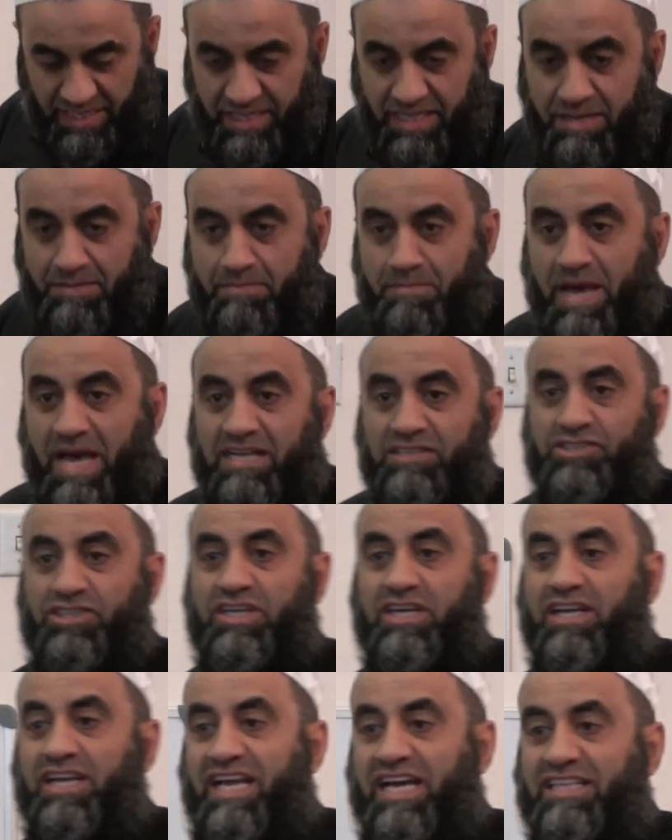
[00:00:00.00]
The
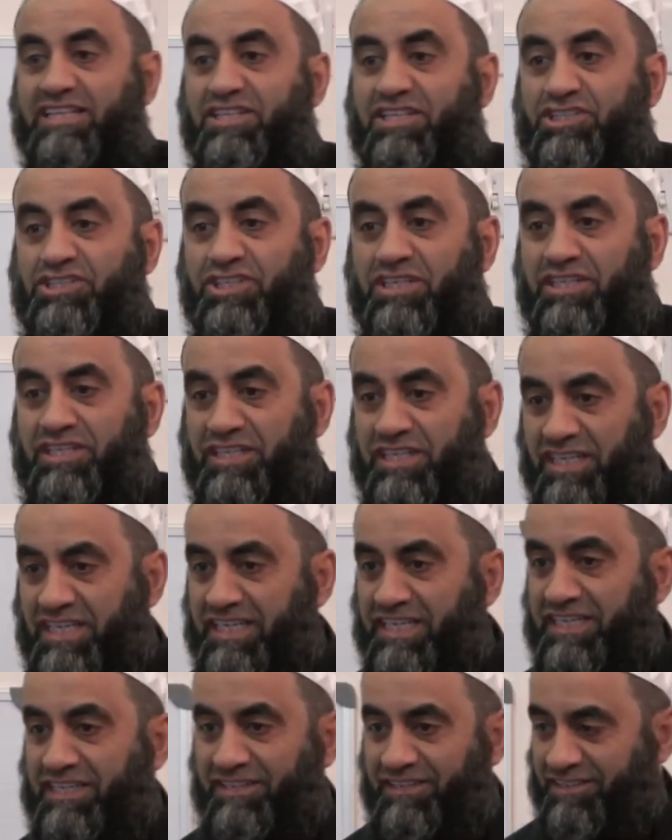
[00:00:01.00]
magical addition
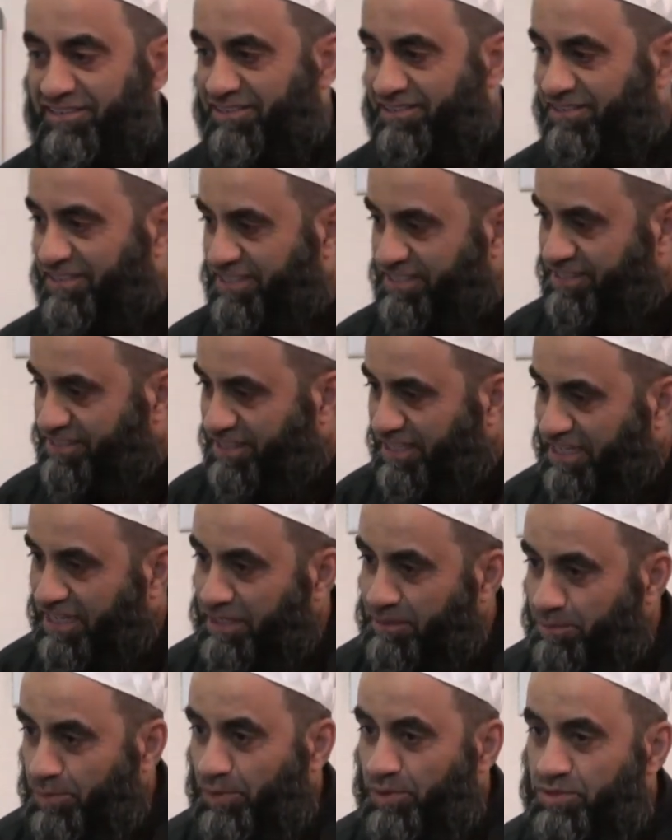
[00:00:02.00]
in the
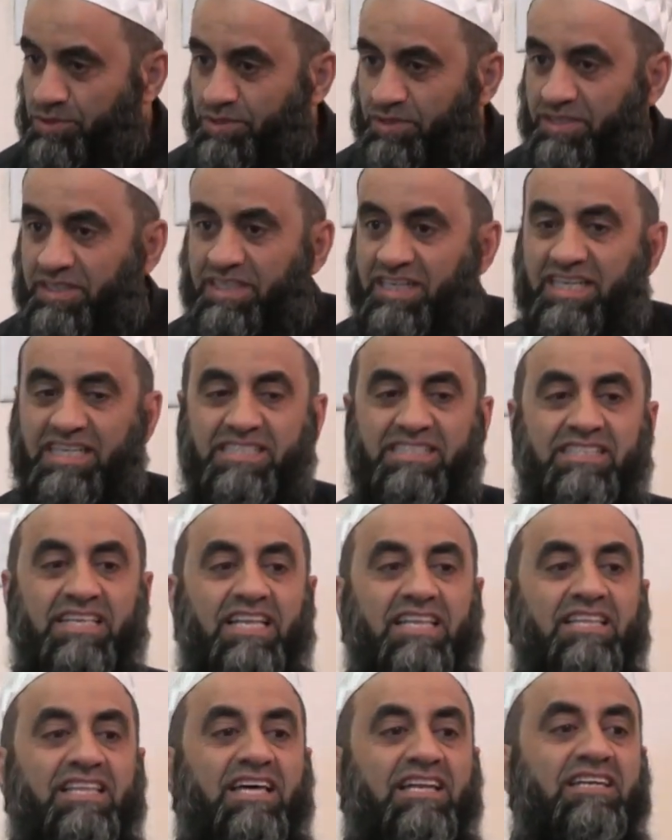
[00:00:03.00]
second person is
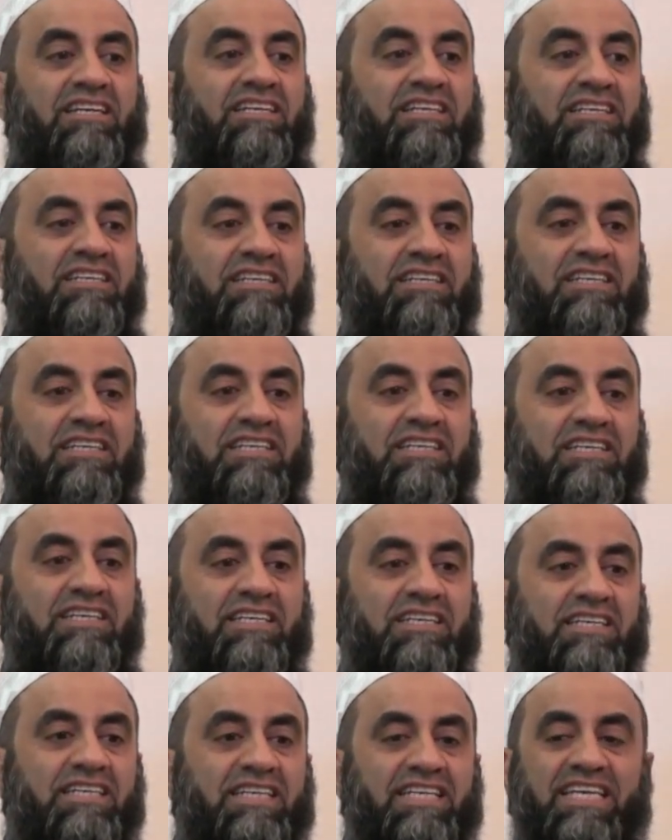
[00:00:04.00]
the letter
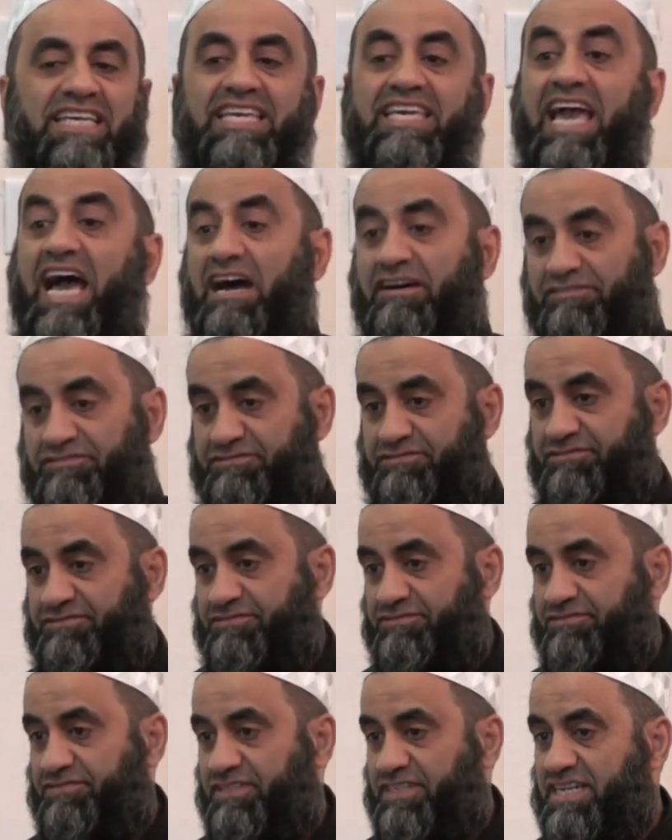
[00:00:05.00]

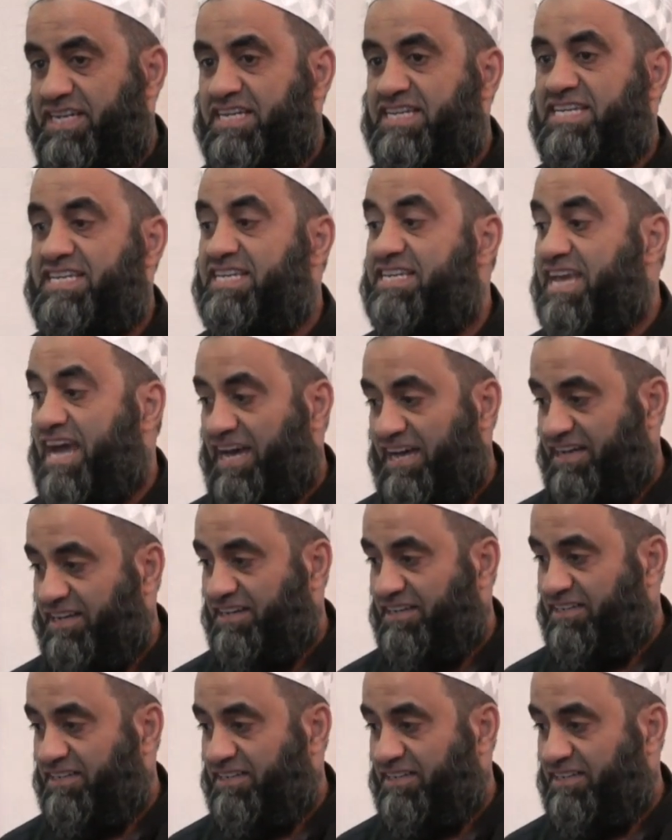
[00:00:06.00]
kaf. Ka.